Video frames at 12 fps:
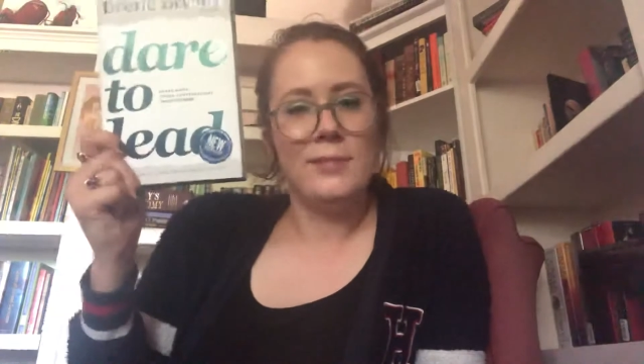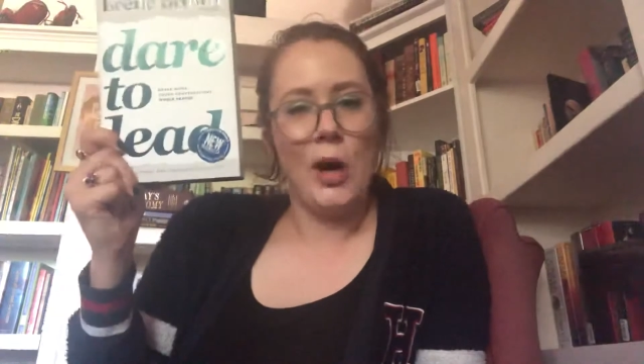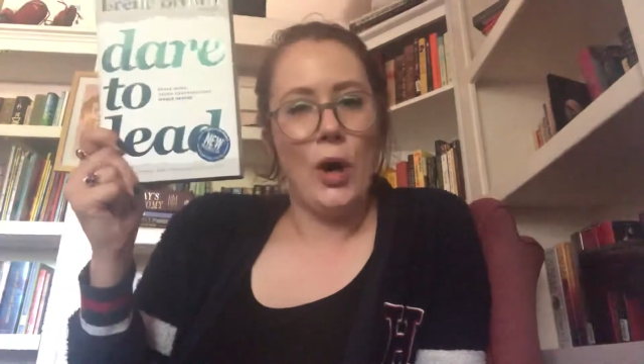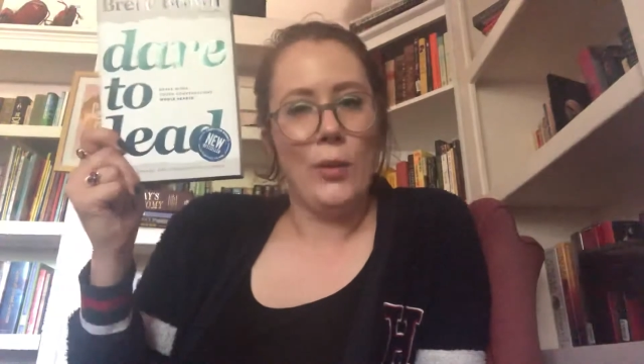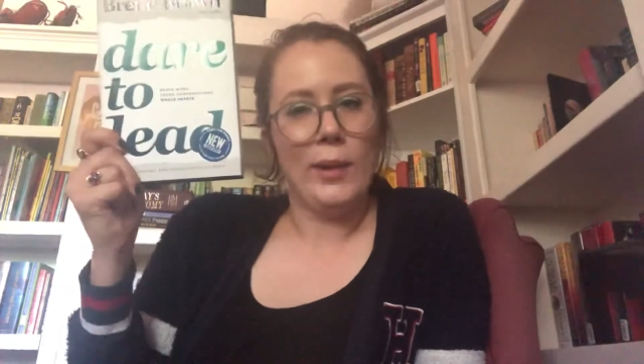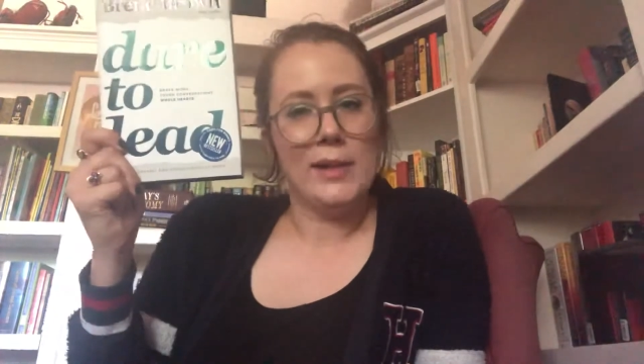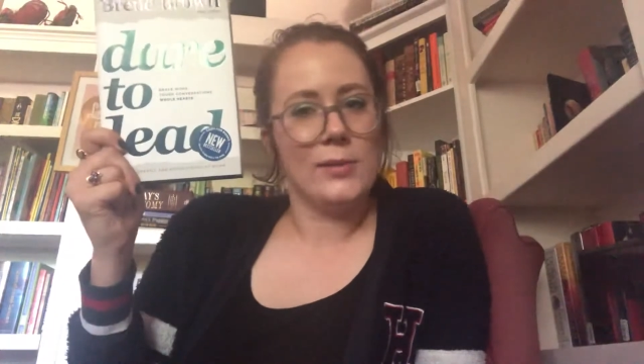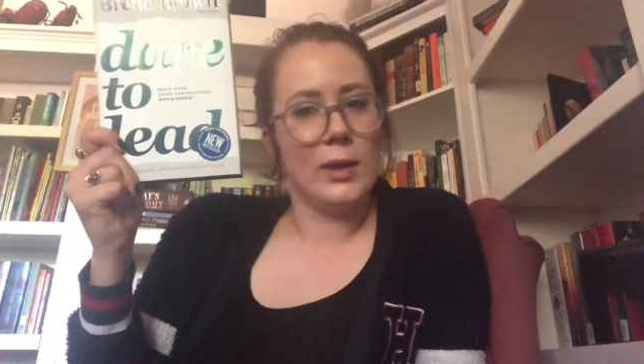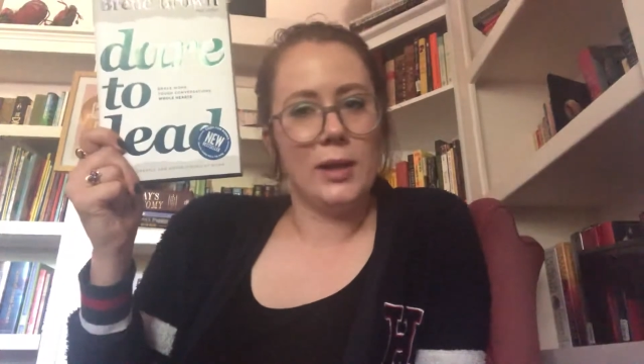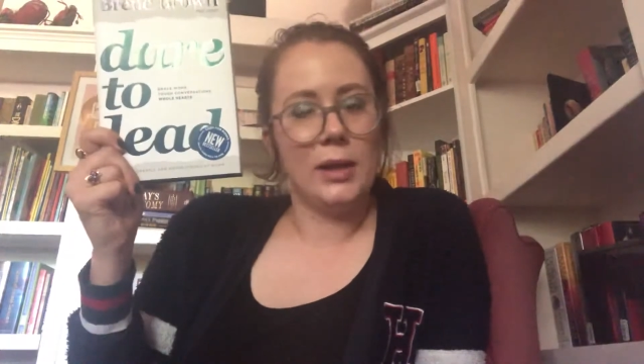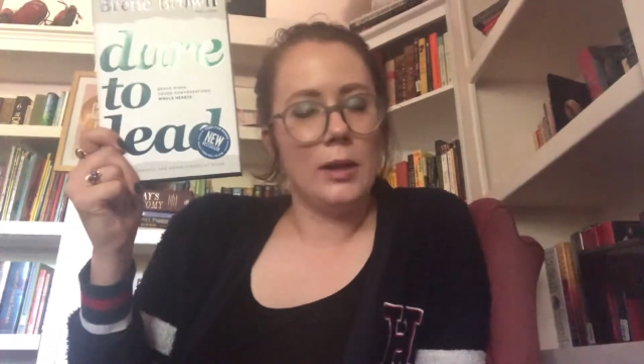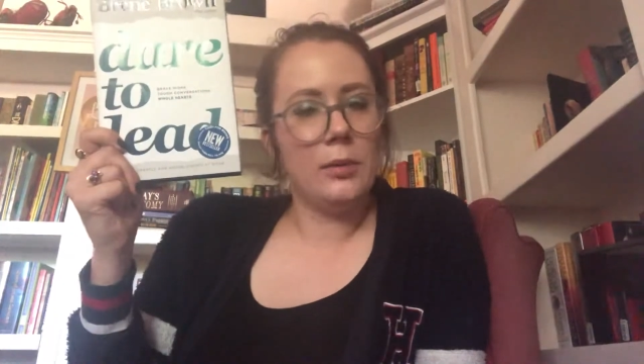Always
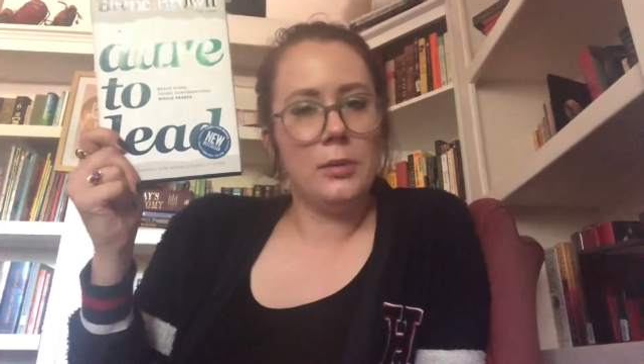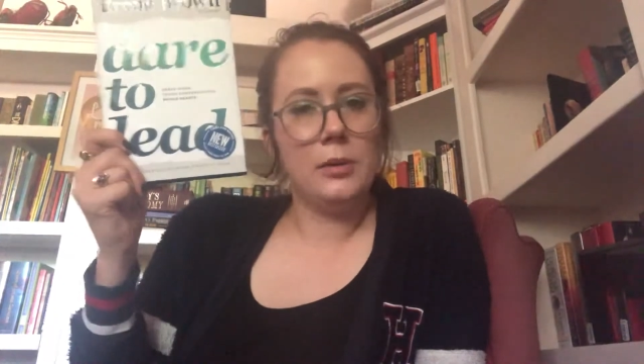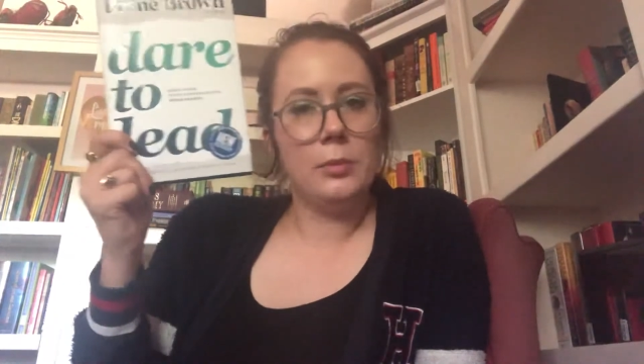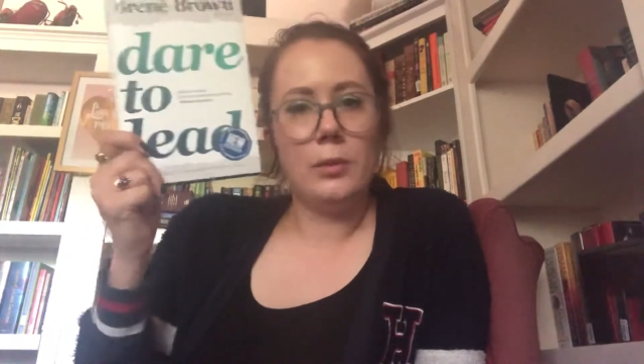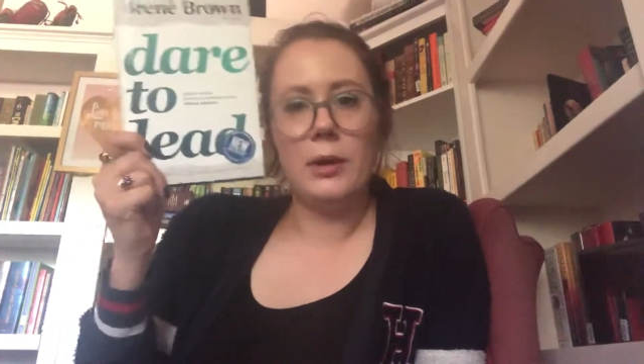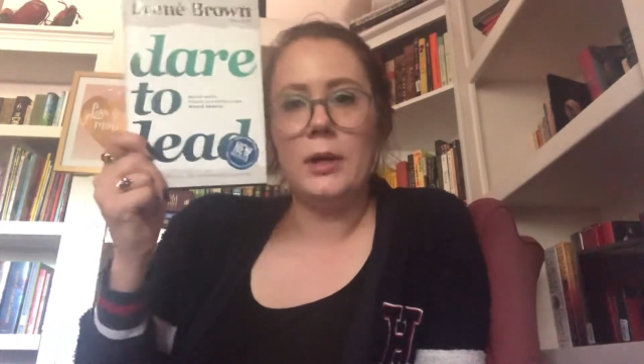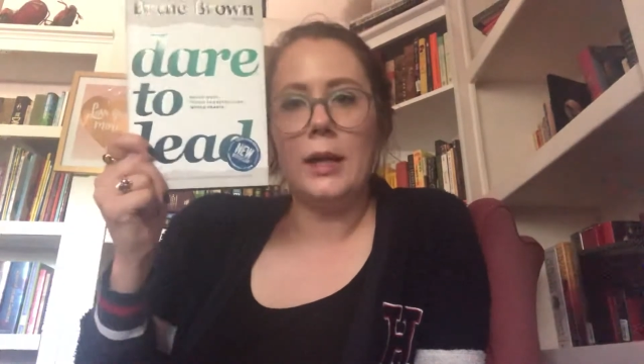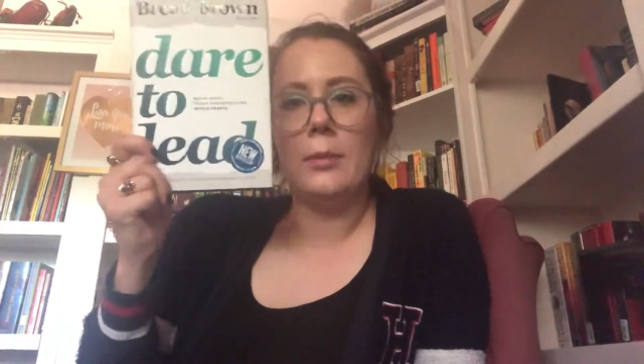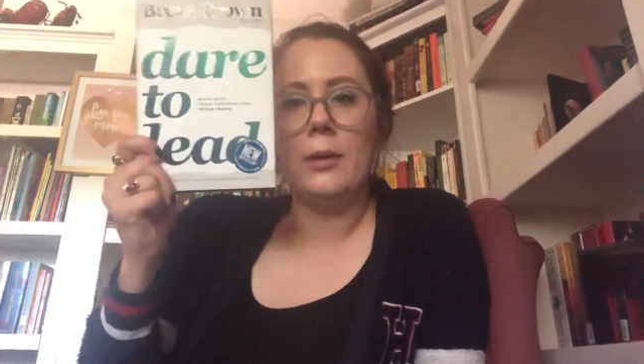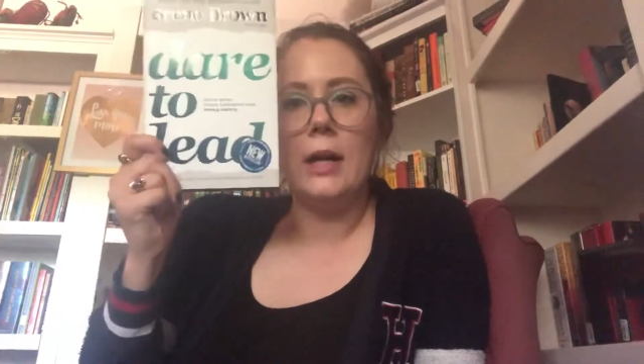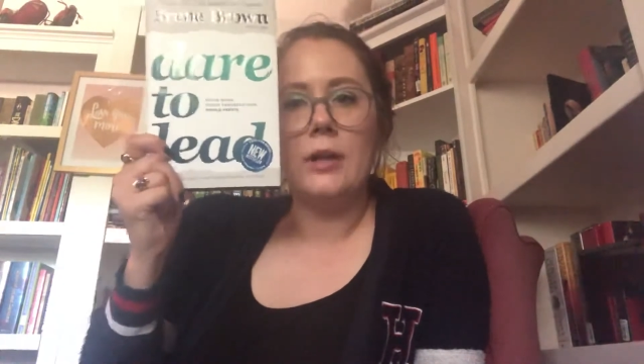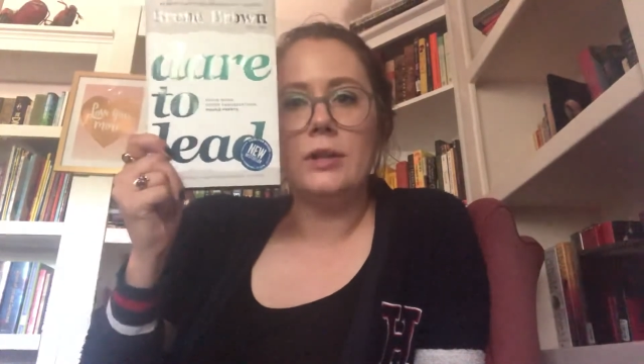recommend Brene
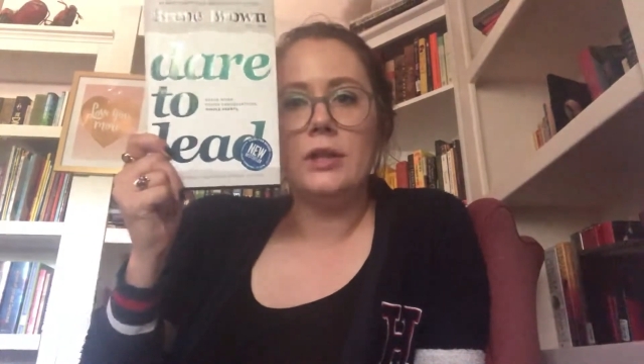Brown.